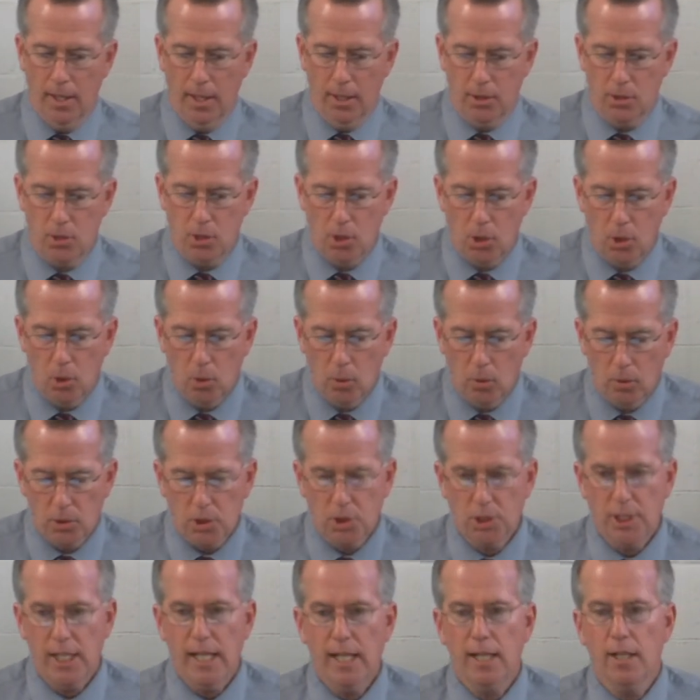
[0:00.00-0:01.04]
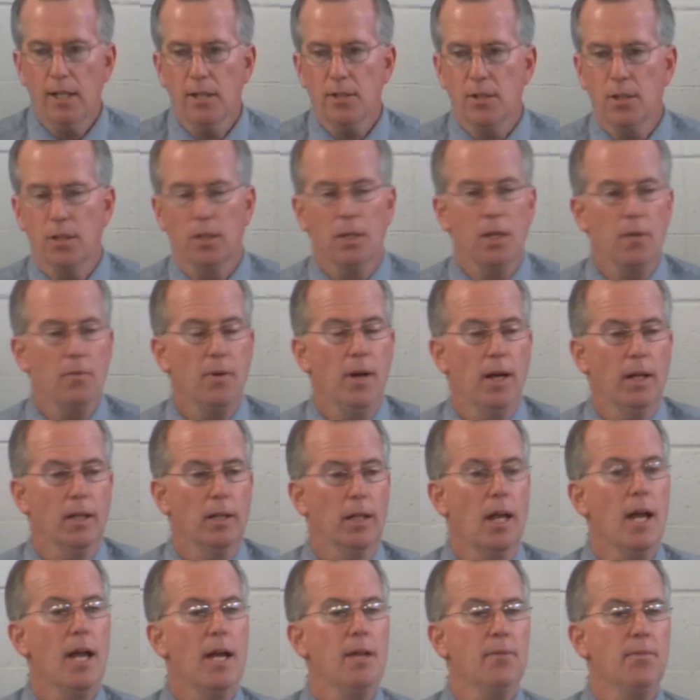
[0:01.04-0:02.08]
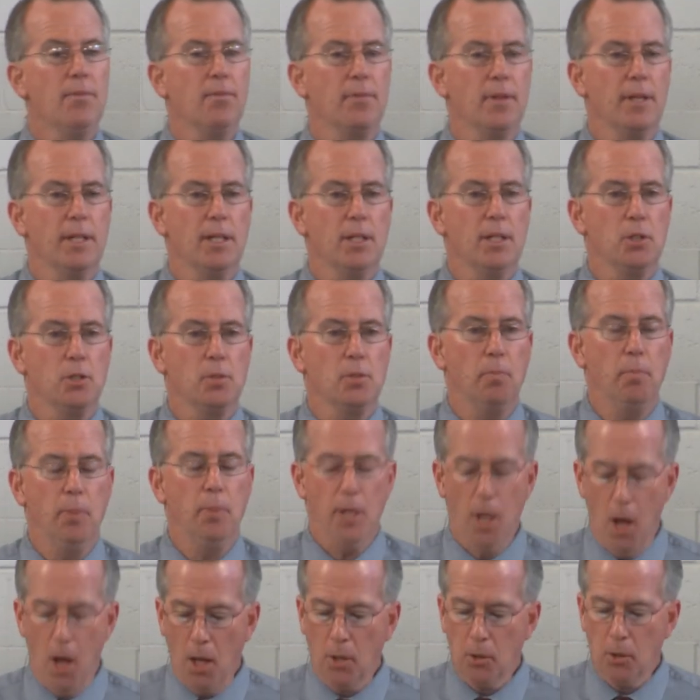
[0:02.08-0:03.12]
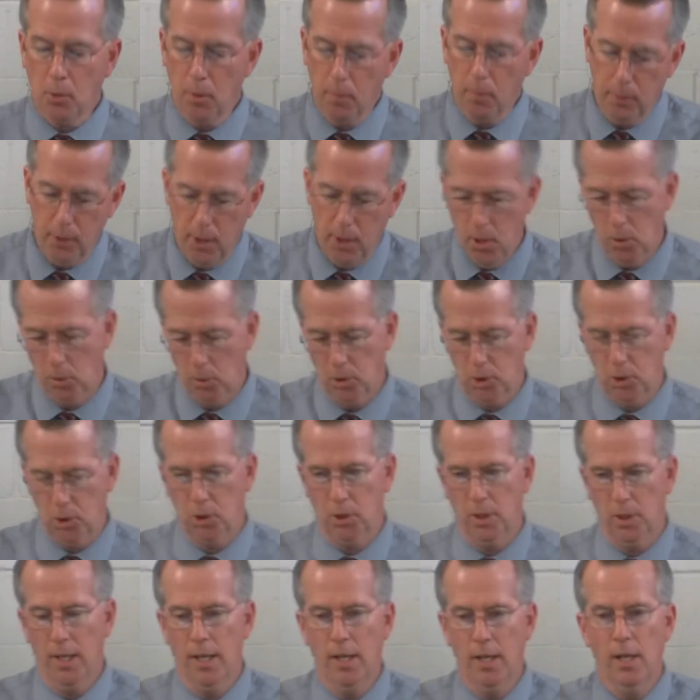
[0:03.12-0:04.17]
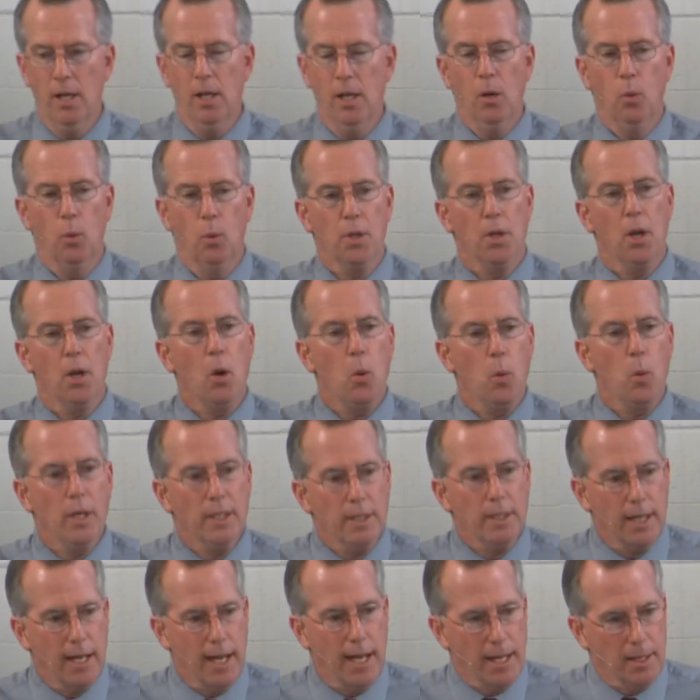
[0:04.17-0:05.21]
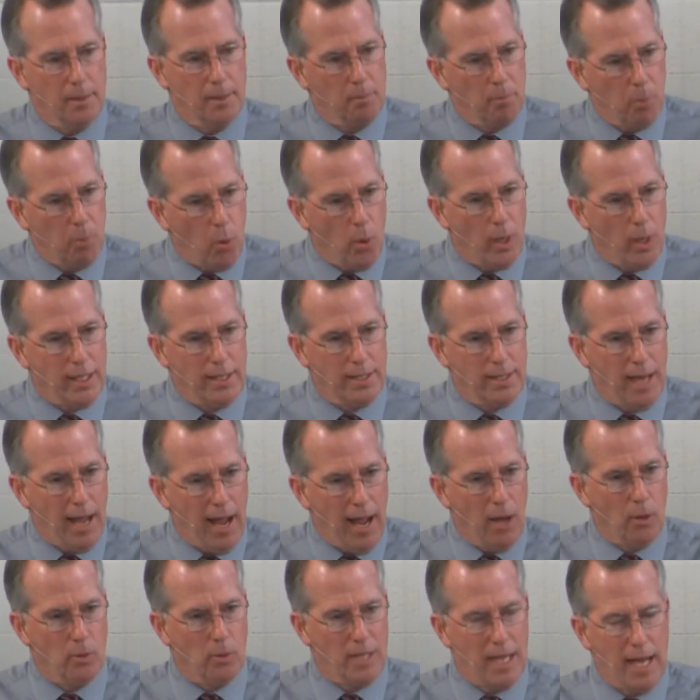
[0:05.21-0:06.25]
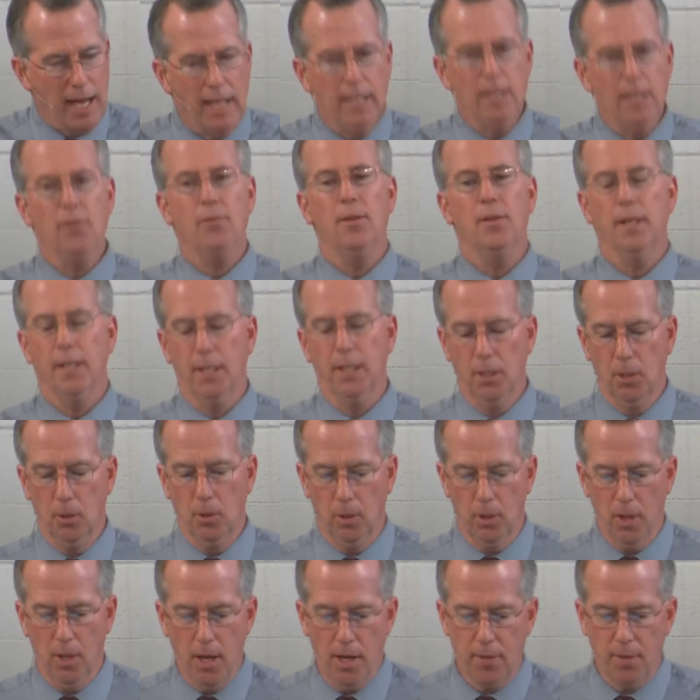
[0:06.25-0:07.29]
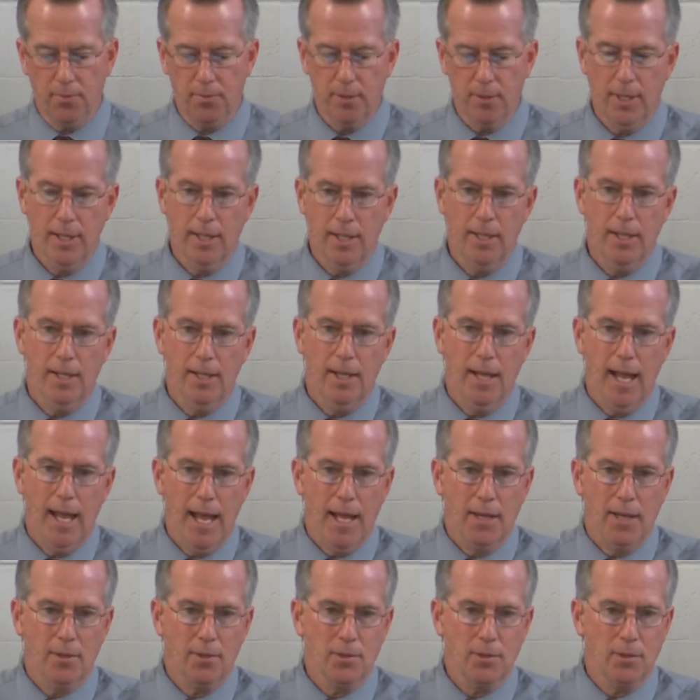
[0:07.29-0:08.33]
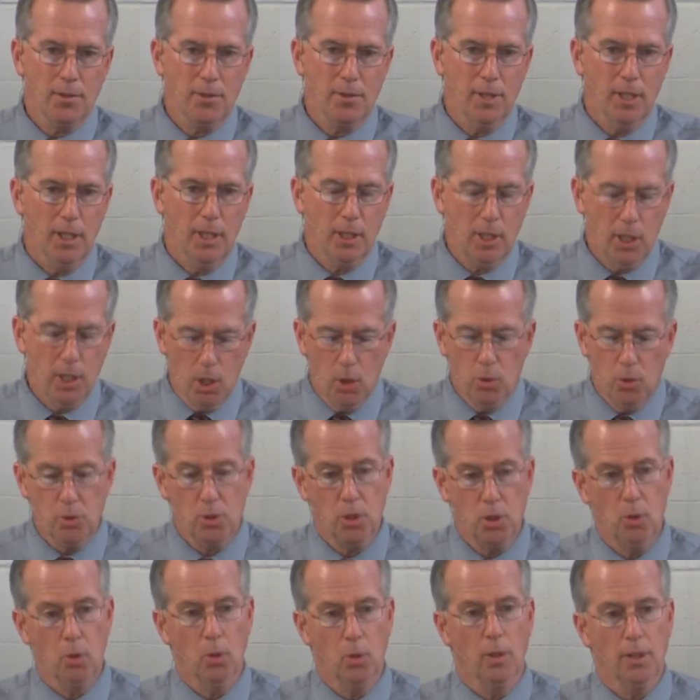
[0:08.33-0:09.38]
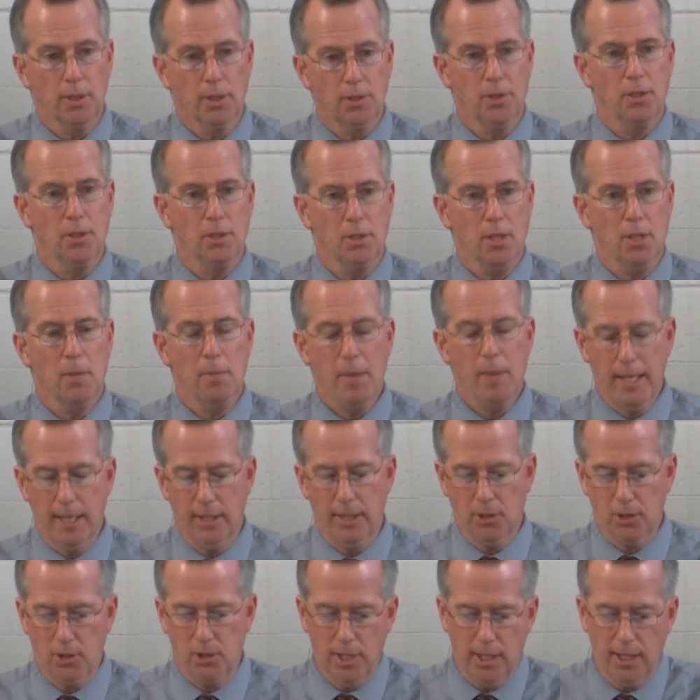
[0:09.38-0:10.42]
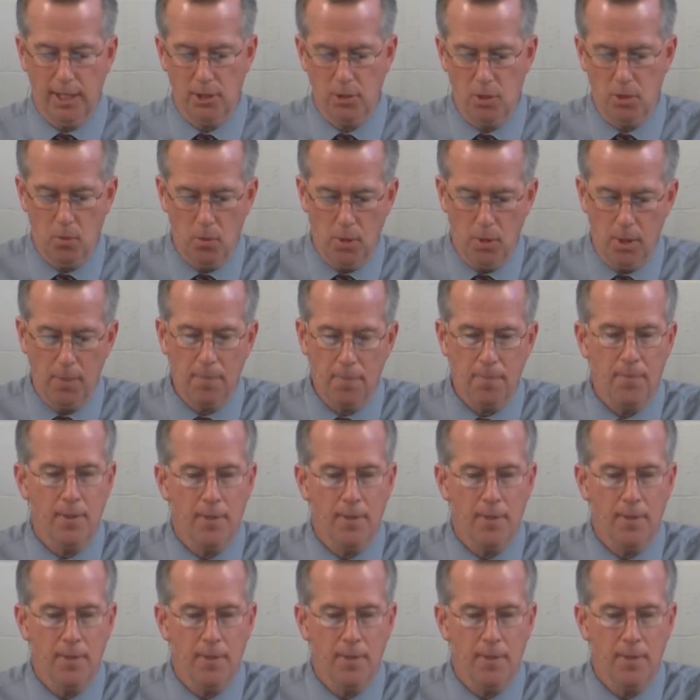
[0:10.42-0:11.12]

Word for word: to seek to live a life that is beyond reproach, where no one can point out anything in your life and accuse you, or I should say make it stick, as it were,